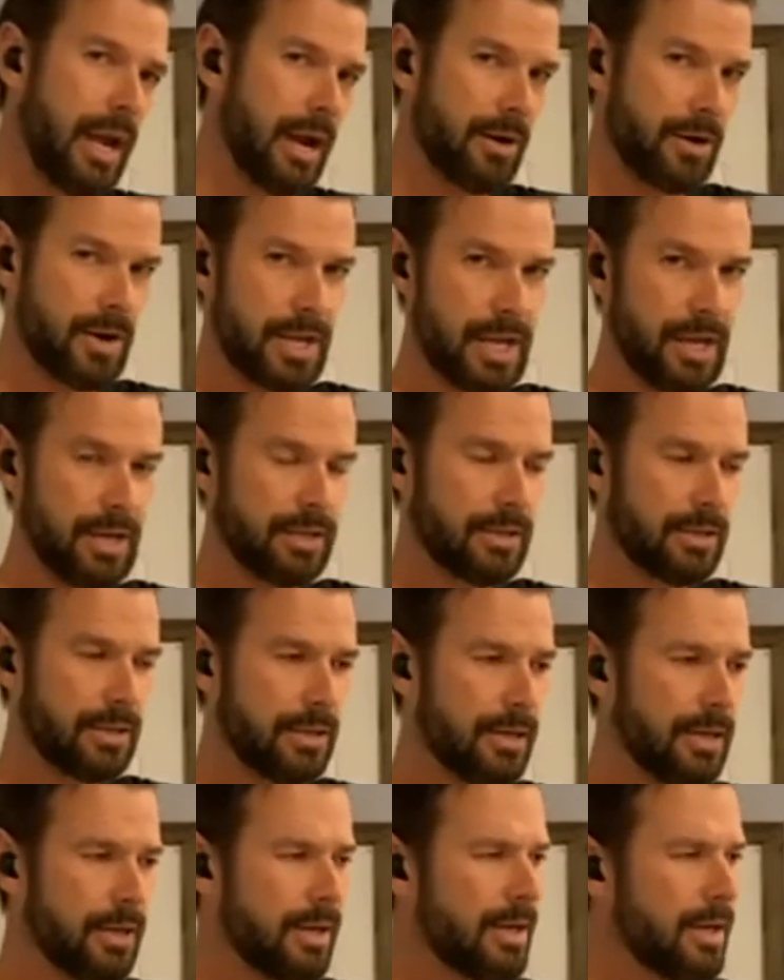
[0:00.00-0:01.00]
area,
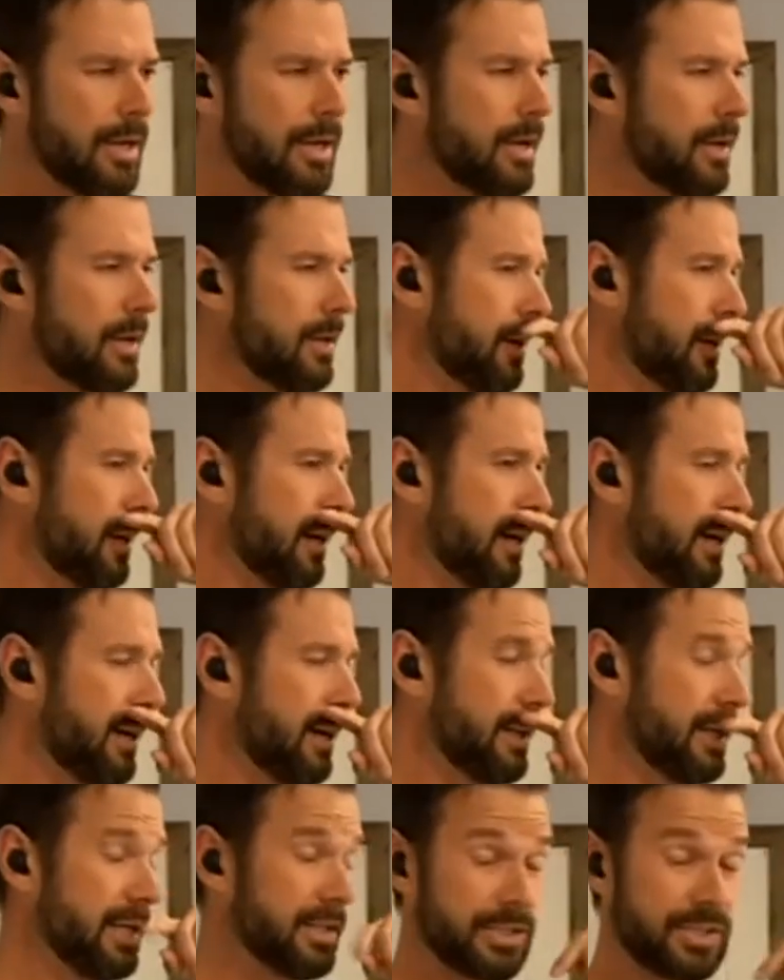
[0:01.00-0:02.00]

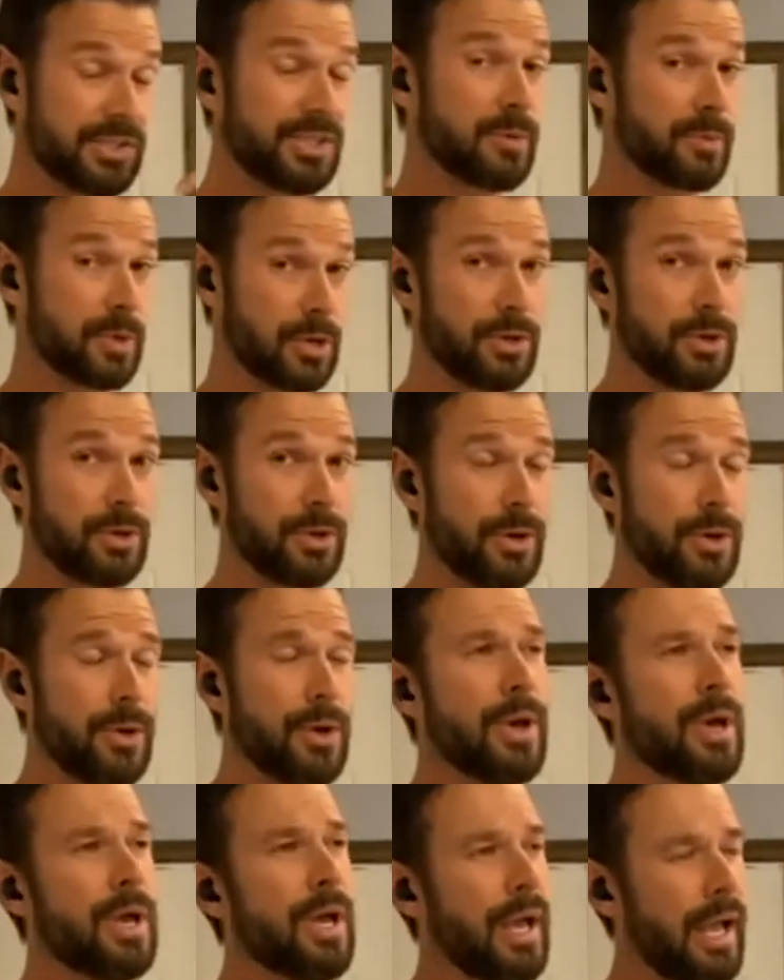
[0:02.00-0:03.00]
in the summer.
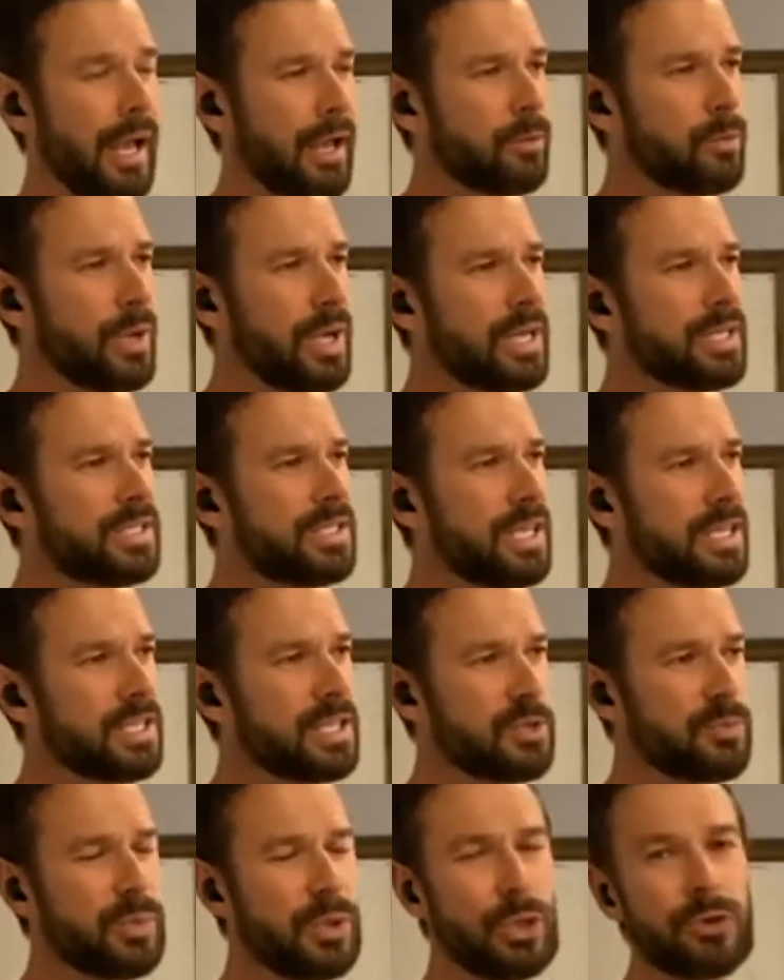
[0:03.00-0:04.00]
And we had seen
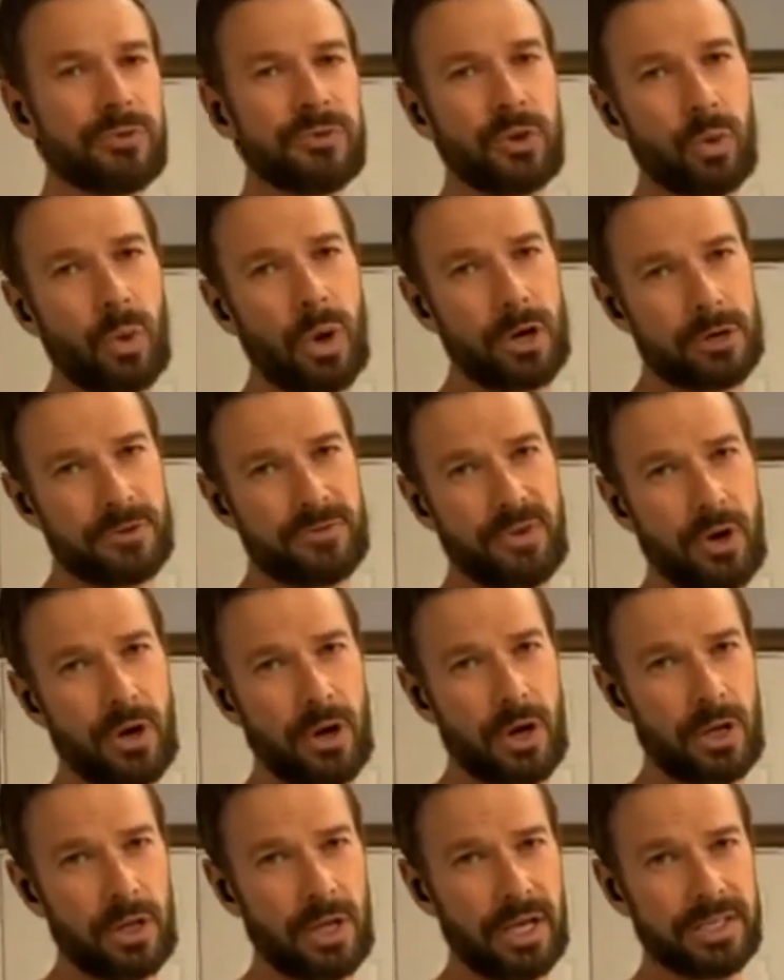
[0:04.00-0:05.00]
this beautiful
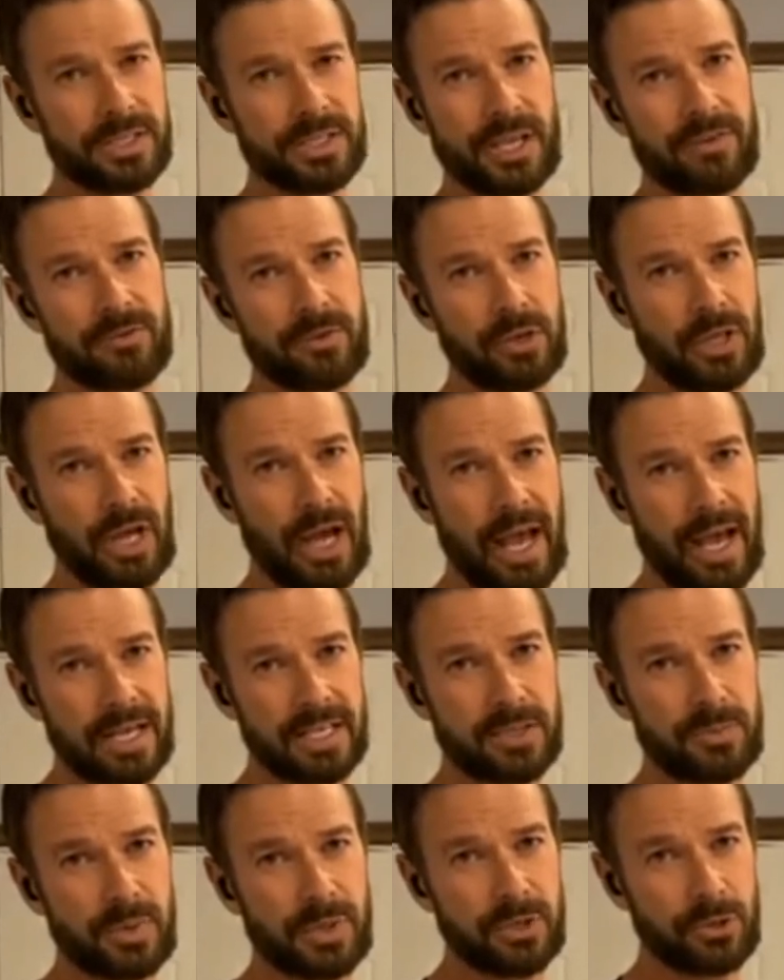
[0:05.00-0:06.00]
waterfall and several
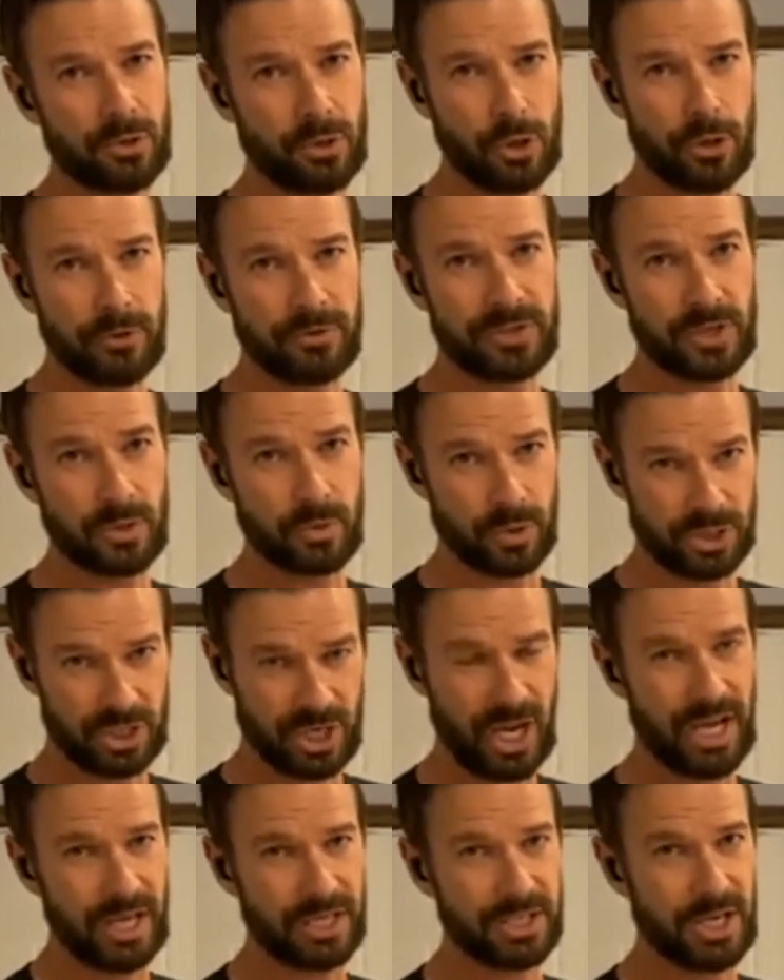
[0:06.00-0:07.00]
aspen groves that were
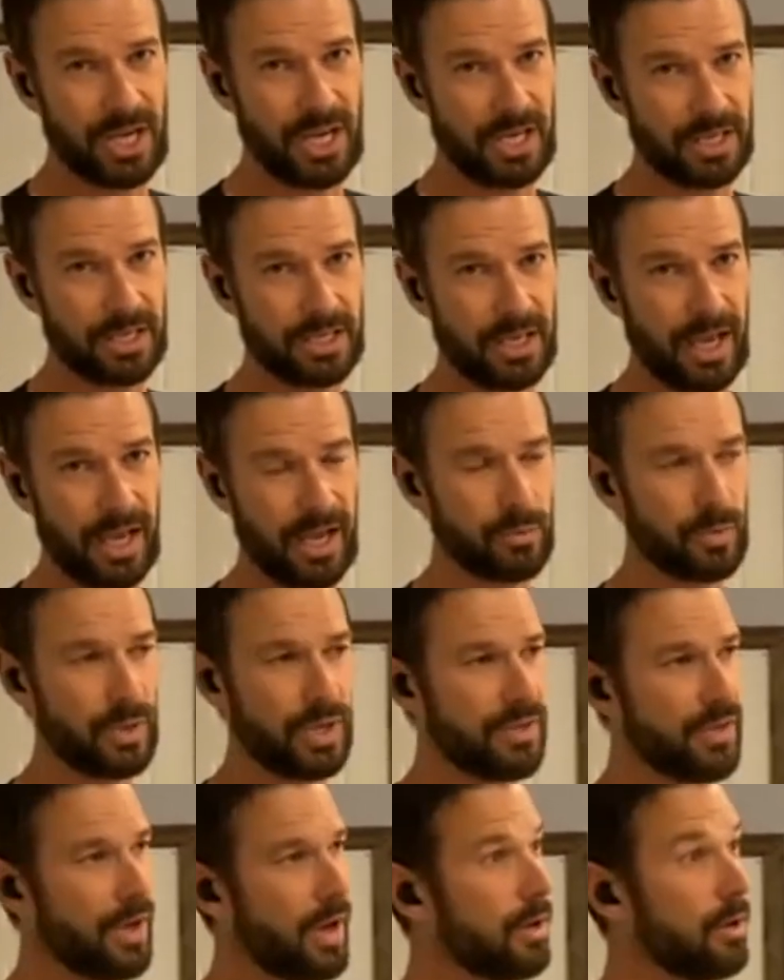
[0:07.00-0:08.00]
changing. And we
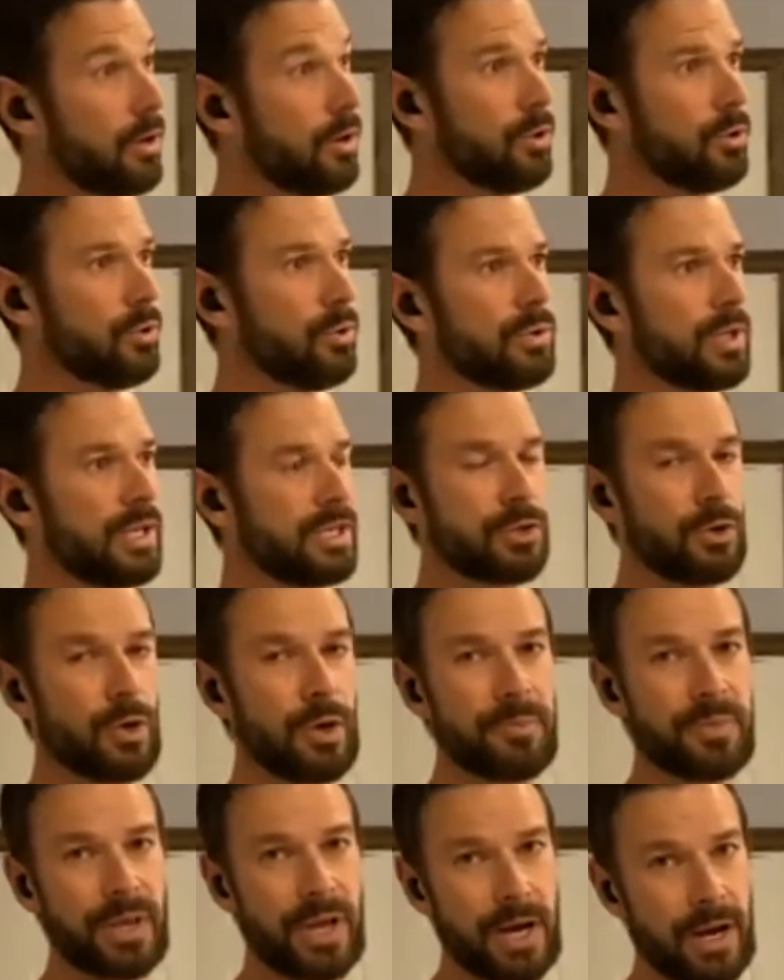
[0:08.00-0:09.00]
thought, oh, let's go
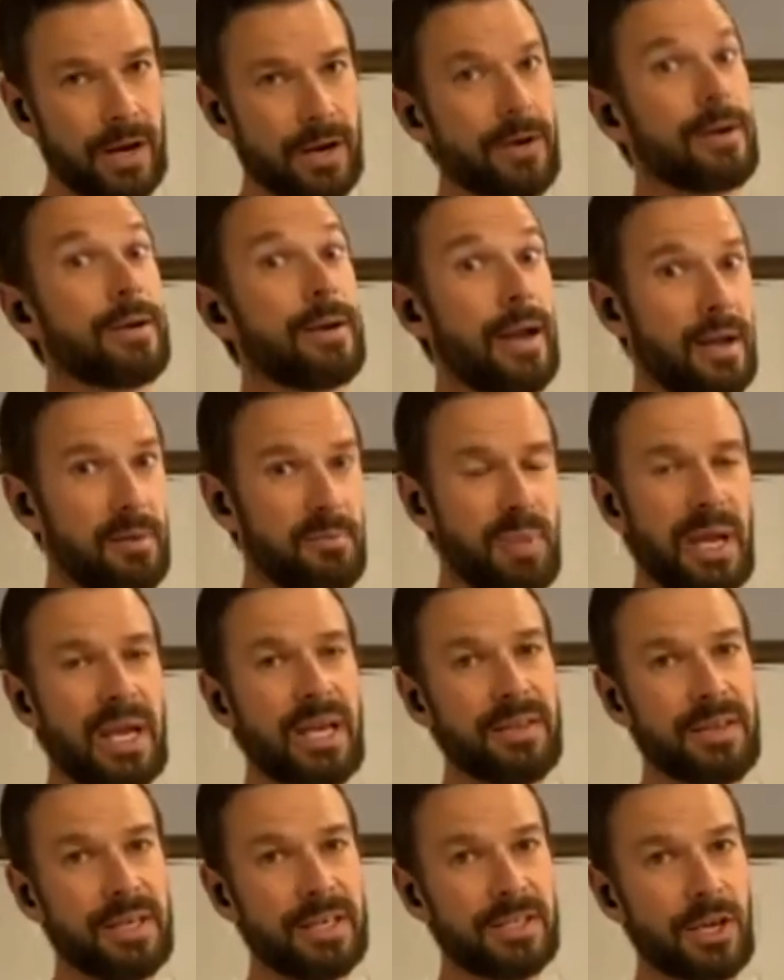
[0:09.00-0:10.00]
up there and
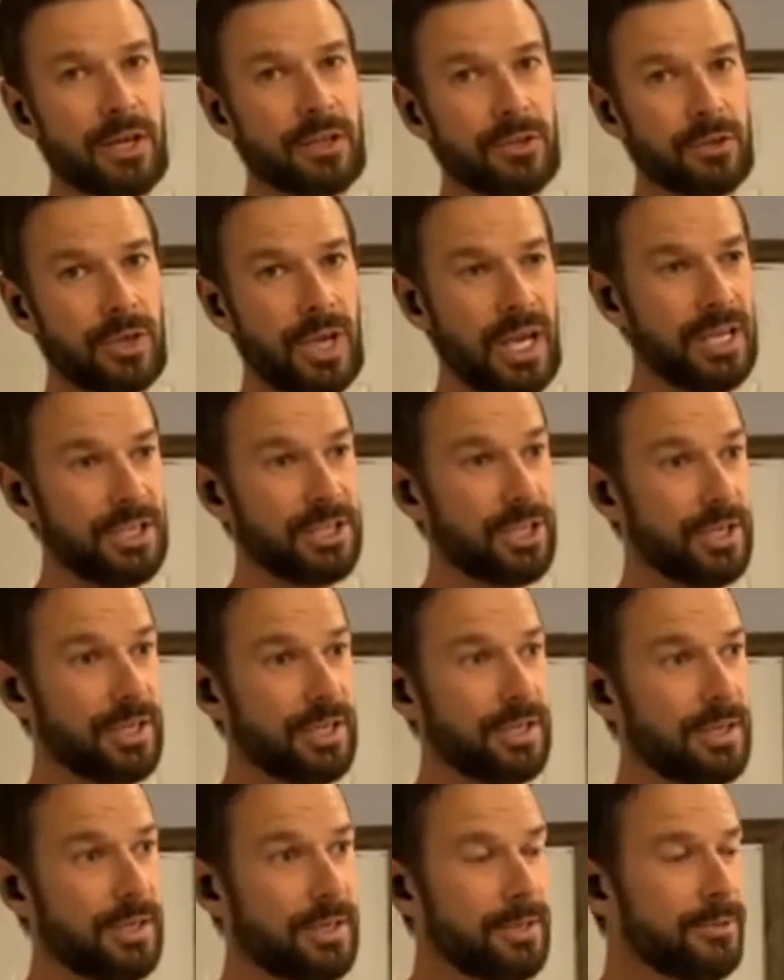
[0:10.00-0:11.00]
paint these on location.
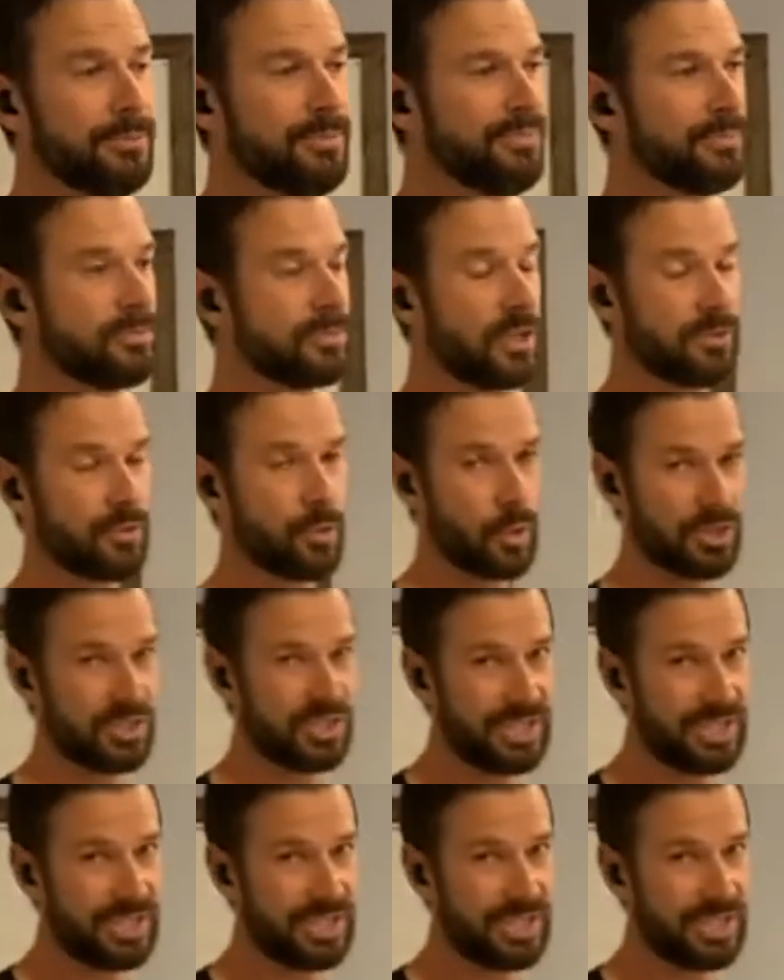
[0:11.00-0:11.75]
Of course,